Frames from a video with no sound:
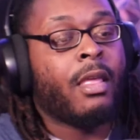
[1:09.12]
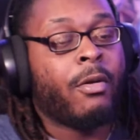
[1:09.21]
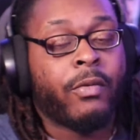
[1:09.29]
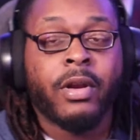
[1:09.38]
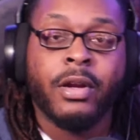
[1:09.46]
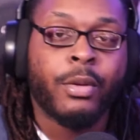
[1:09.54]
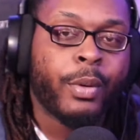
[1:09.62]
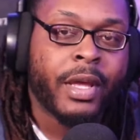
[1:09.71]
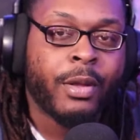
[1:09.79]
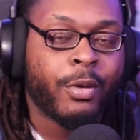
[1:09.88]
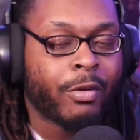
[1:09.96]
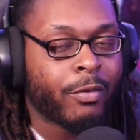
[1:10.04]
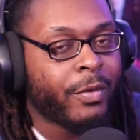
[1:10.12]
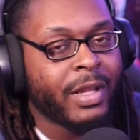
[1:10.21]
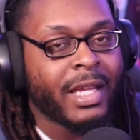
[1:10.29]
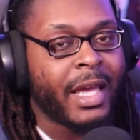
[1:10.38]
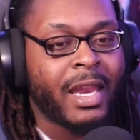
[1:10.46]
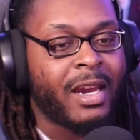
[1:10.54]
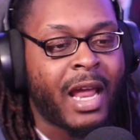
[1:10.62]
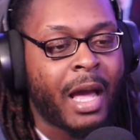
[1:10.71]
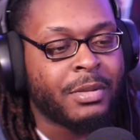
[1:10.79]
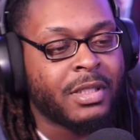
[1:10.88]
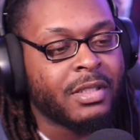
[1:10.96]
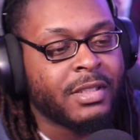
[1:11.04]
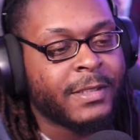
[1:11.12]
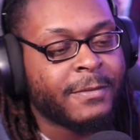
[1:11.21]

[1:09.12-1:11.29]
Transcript: Running away really ain't an option.